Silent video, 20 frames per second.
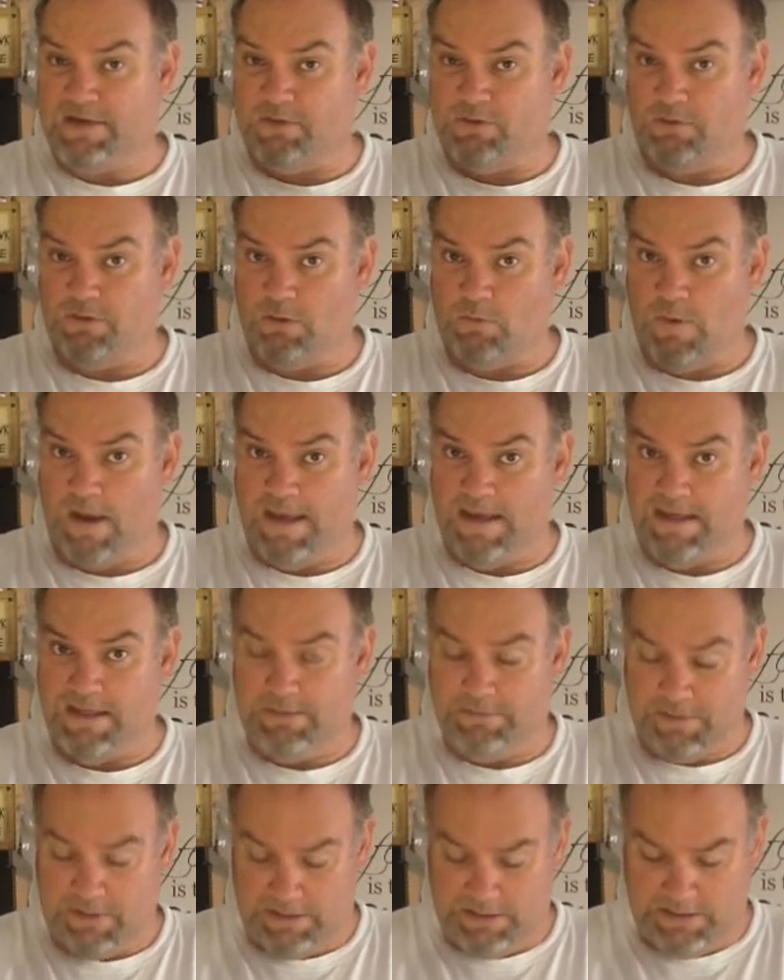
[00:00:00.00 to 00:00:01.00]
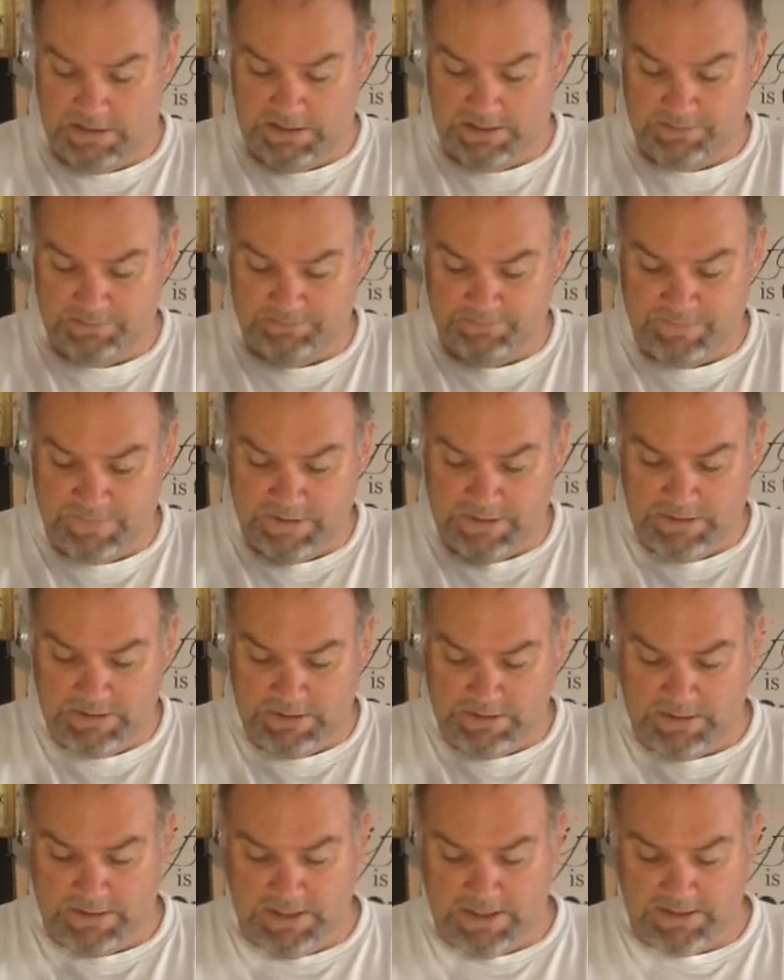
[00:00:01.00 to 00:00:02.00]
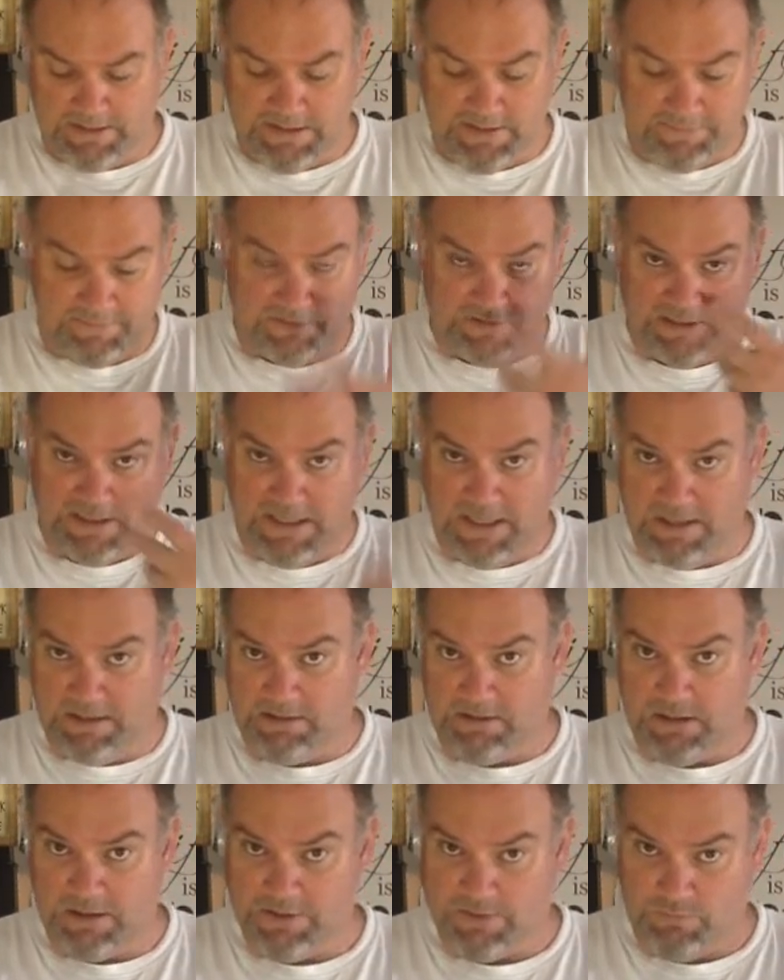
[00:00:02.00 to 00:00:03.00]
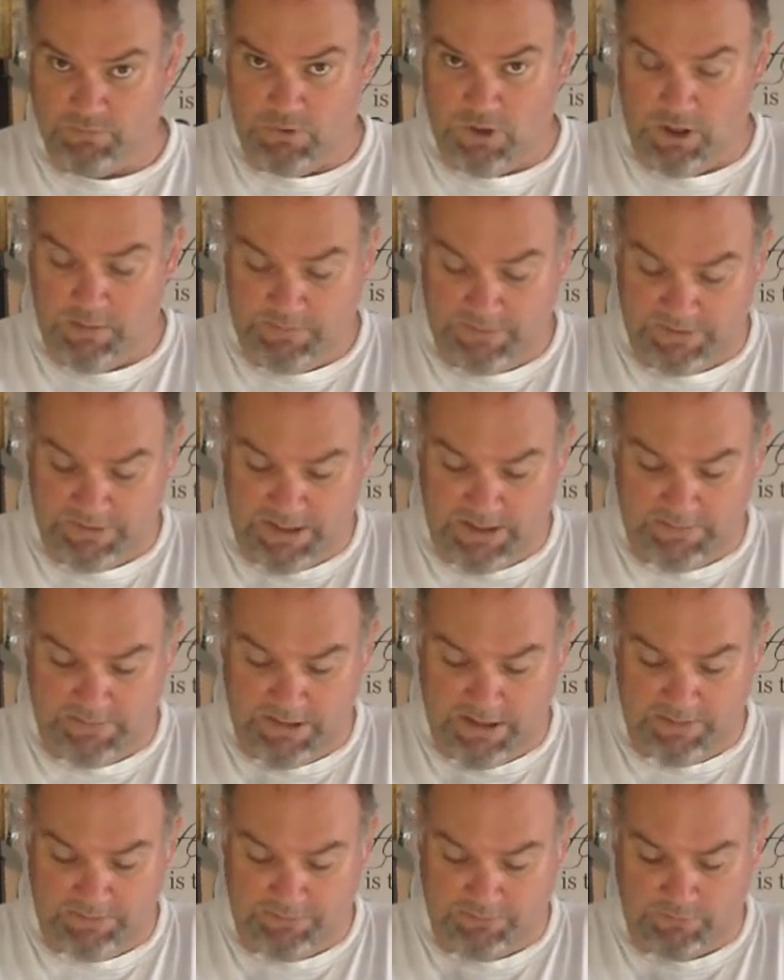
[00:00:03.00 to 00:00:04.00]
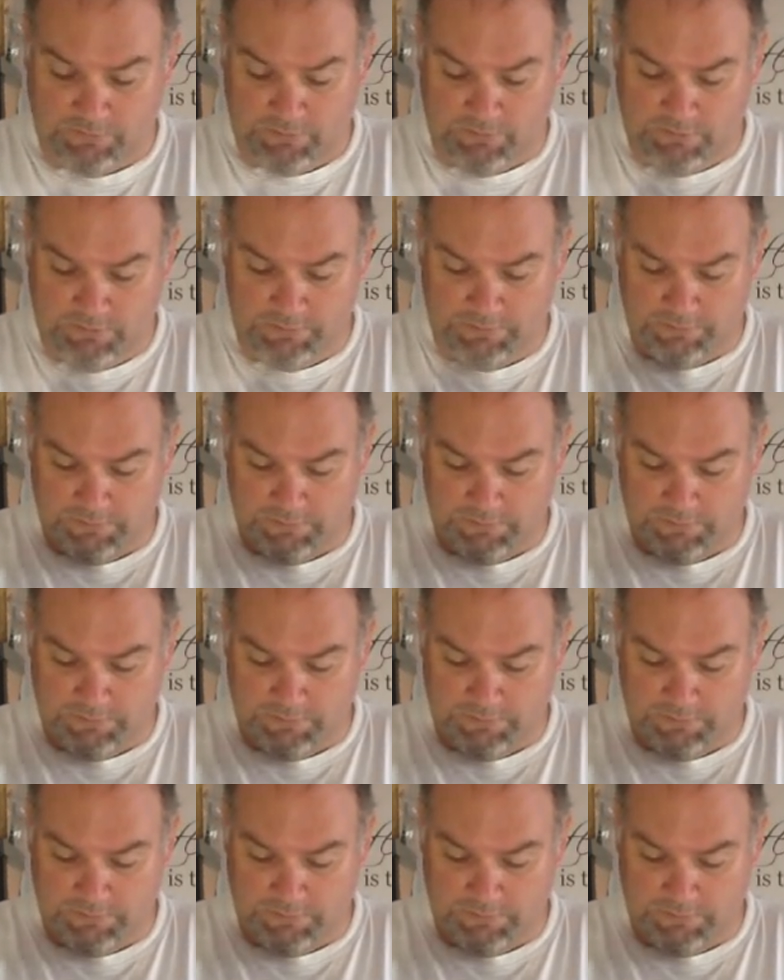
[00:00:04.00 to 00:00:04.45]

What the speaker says: doing the wanky thing here, and definitely getting those aromas coming up through.